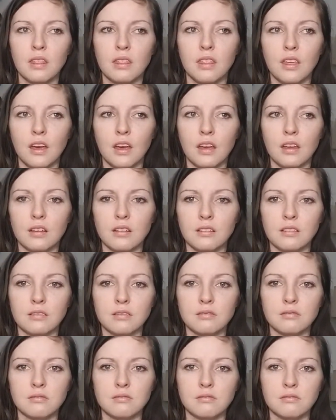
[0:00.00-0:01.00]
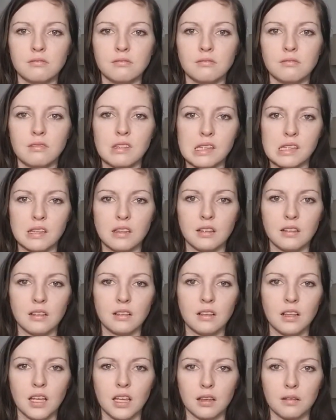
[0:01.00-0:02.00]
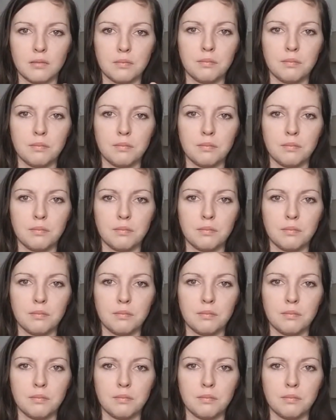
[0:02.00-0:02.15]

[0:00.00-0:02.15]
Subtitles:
than like